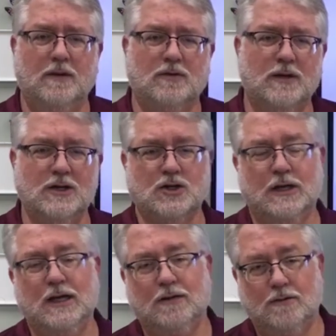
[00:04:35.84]

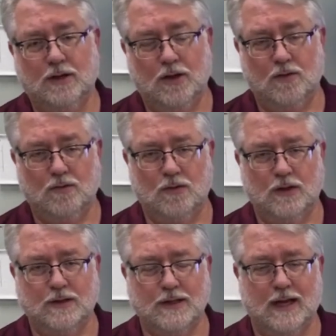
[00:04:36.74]
traditionally, you know,
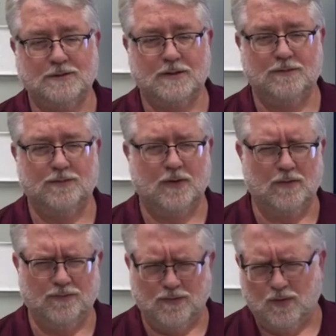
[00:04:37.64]
the tops
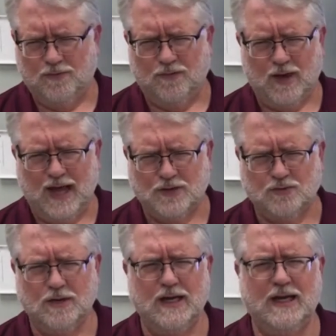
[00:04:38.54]
of flat
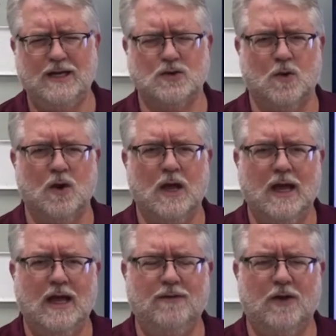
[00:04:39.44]
trees or
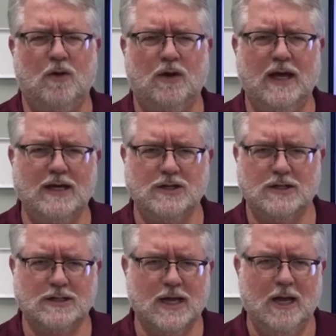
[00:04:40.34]
even on
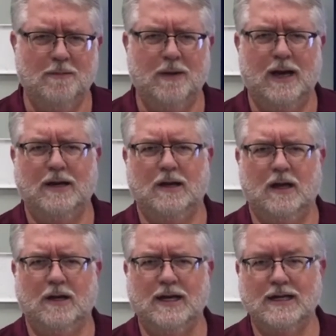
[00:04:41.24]
ledges, but
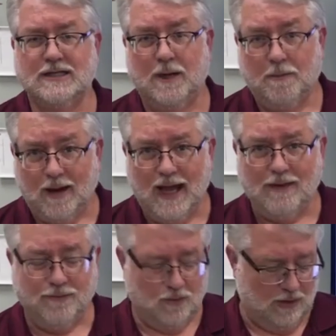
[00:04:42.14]
nesting
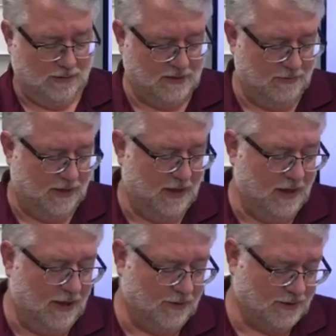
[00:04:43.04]
platforms have been
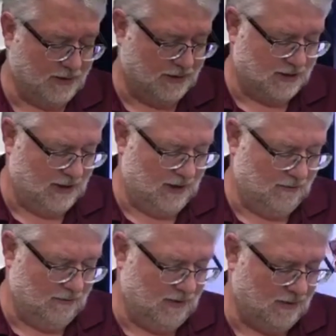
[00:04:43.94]
another
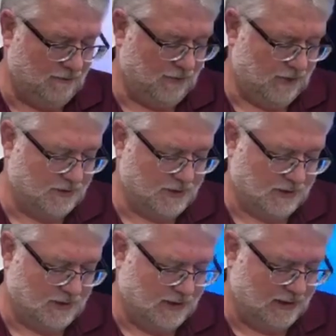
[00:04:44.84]
reason for their
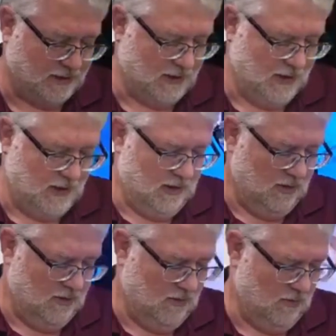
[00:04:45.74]
success.
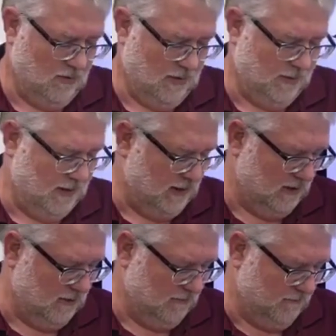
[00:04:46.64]
Ooh, let me get
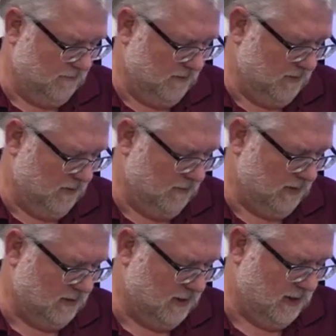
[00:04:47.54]
here. Get
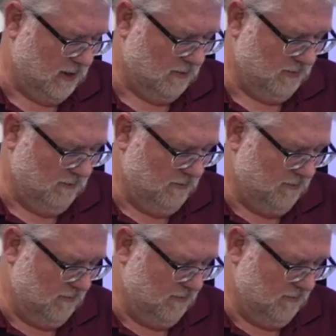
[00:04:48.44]
back to the album.